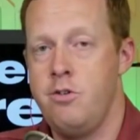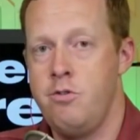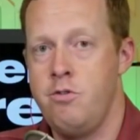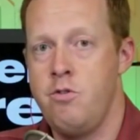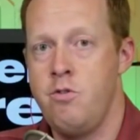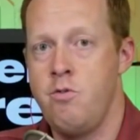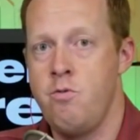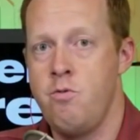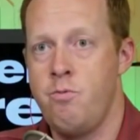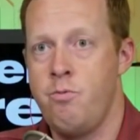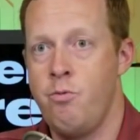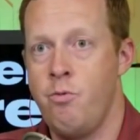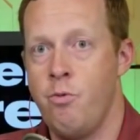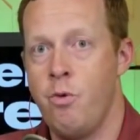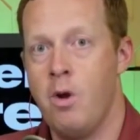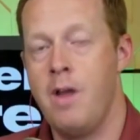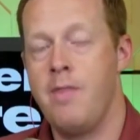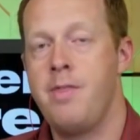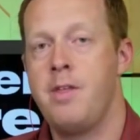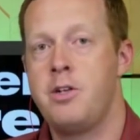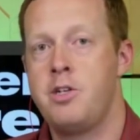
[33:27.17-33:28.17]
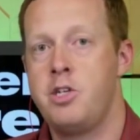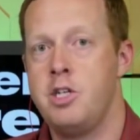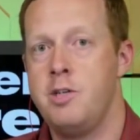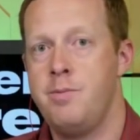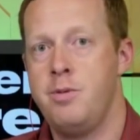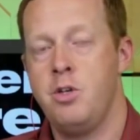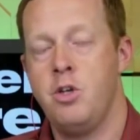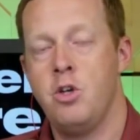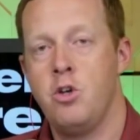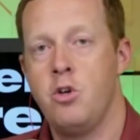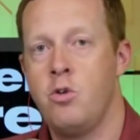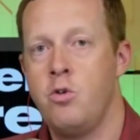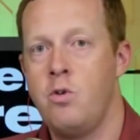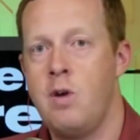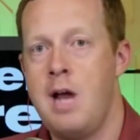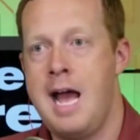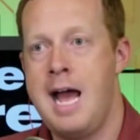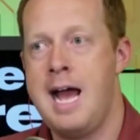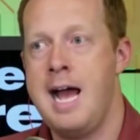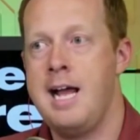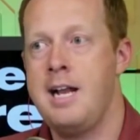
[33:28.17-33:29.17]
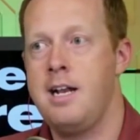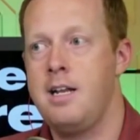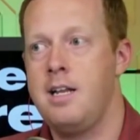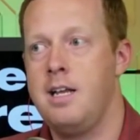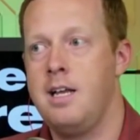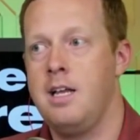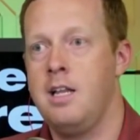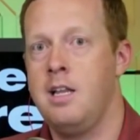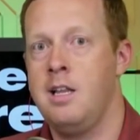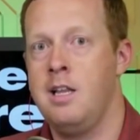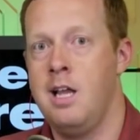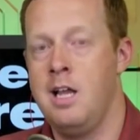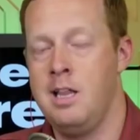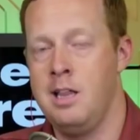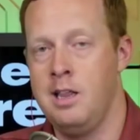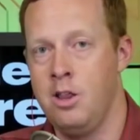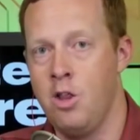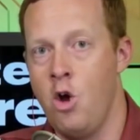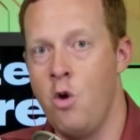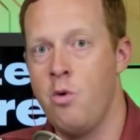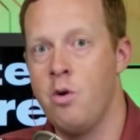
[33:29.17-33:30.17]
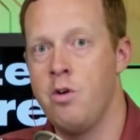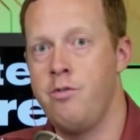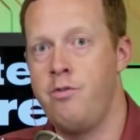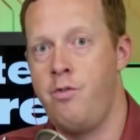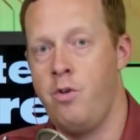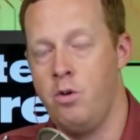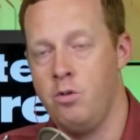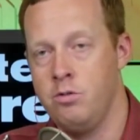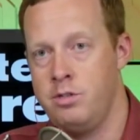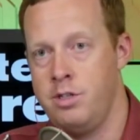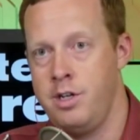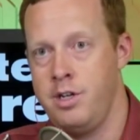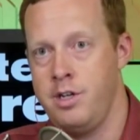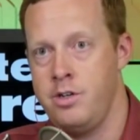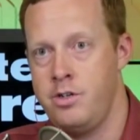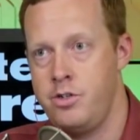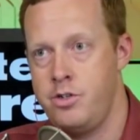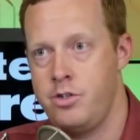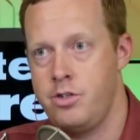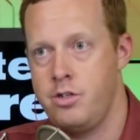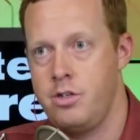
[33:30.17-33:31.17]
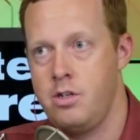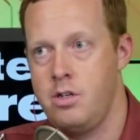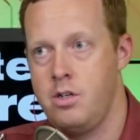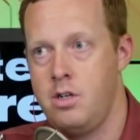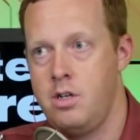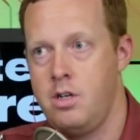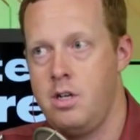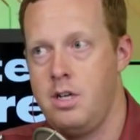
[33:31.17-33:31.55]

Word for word: You you run the GPU at a lower voltage